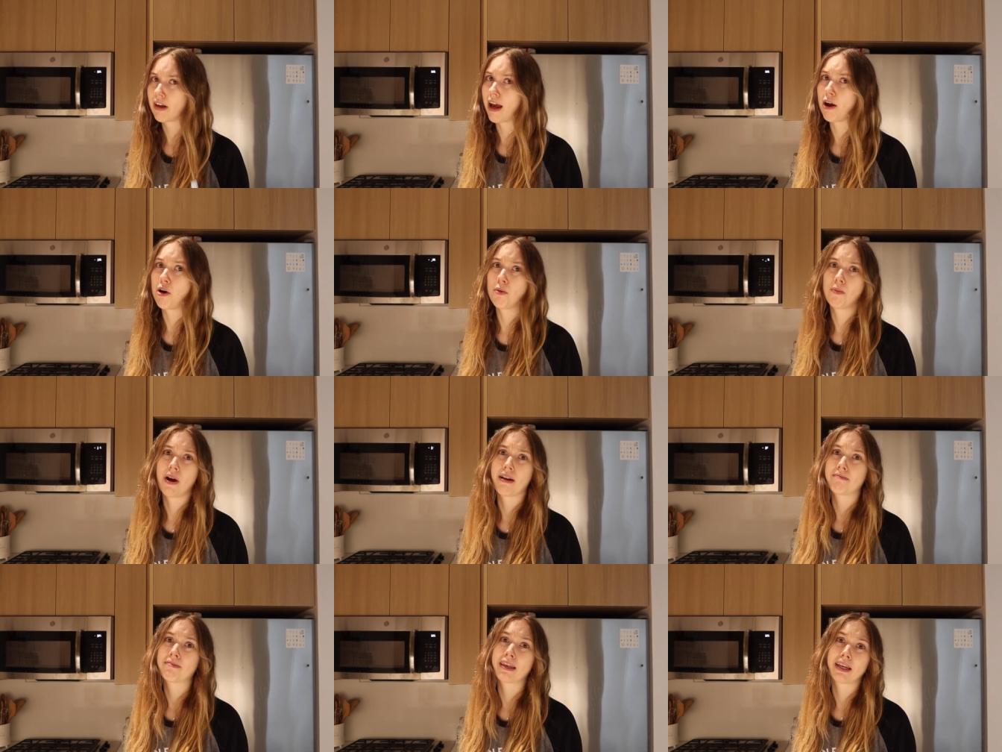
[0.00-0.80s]
I hope,
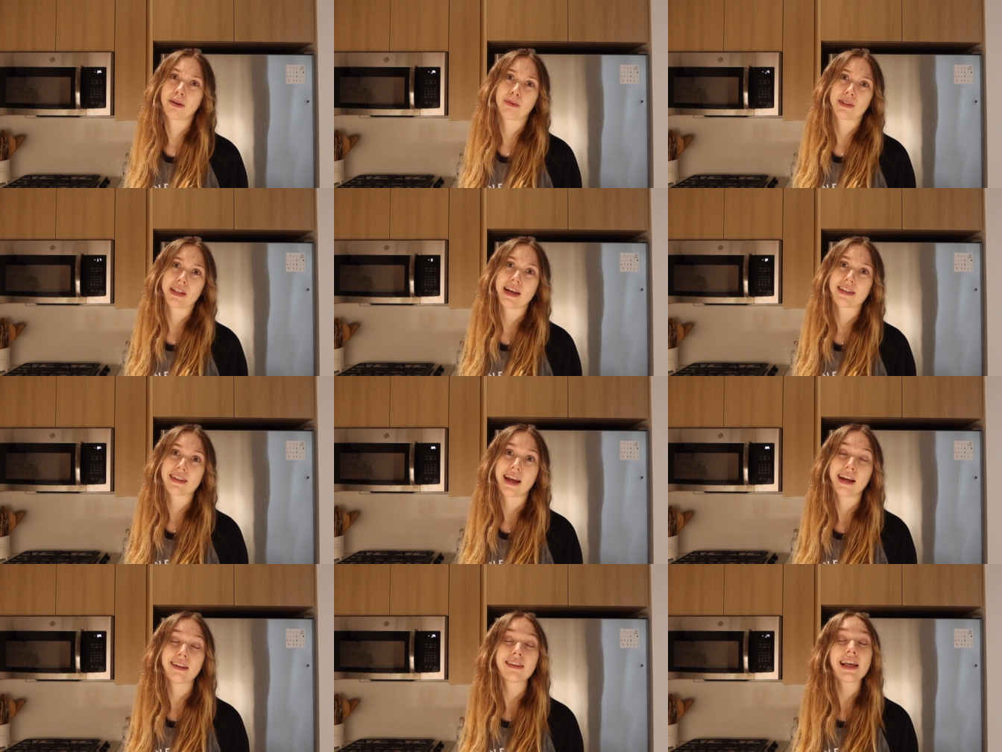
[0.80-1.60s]
I think it was last
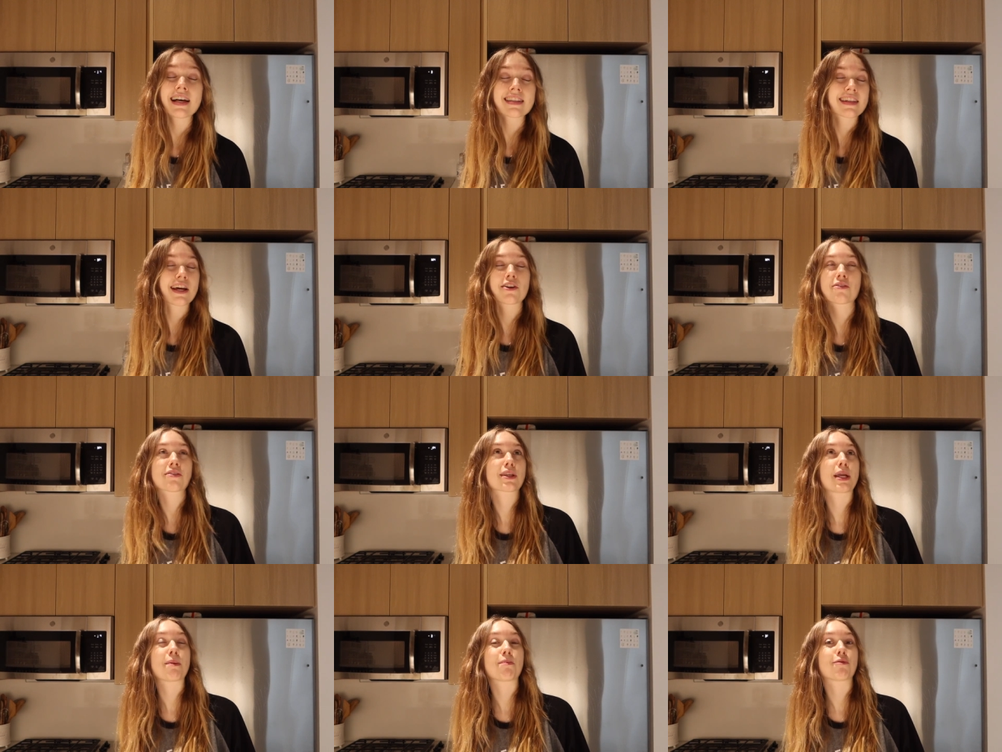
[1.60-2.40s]
night. Last night or
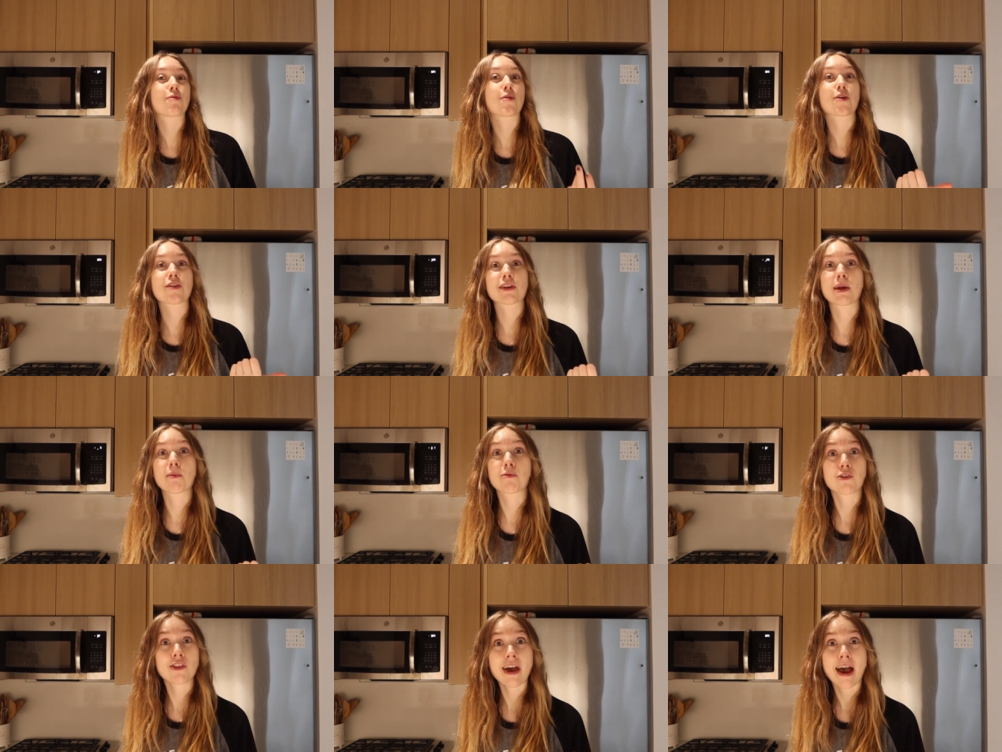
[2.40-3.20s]
the night before, the night
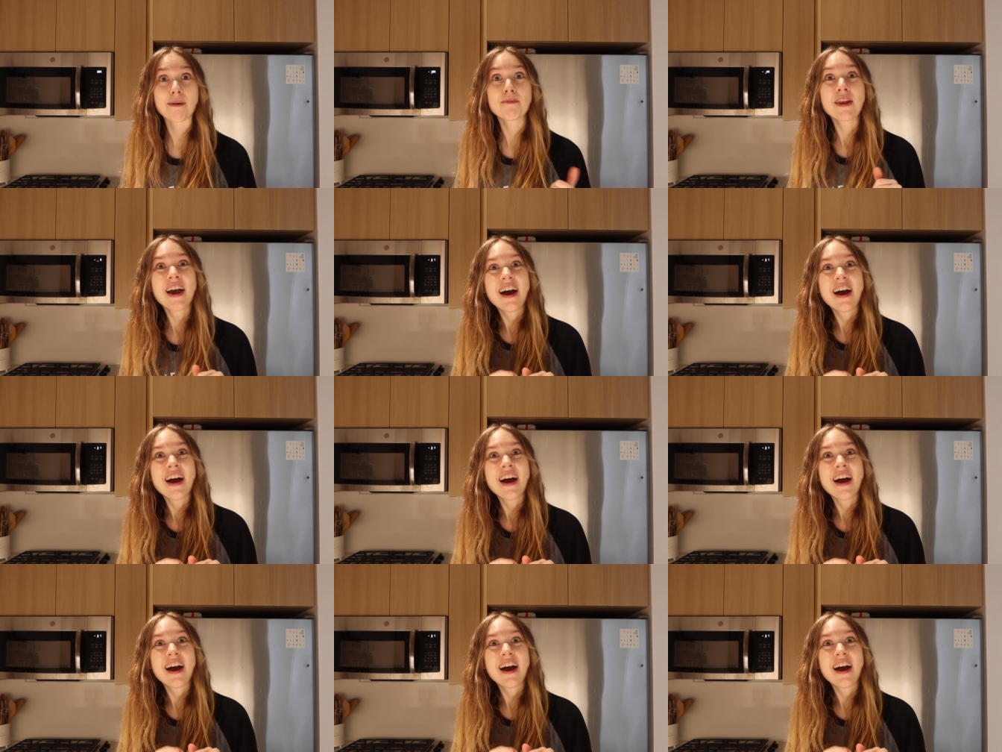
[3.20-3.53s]
before that.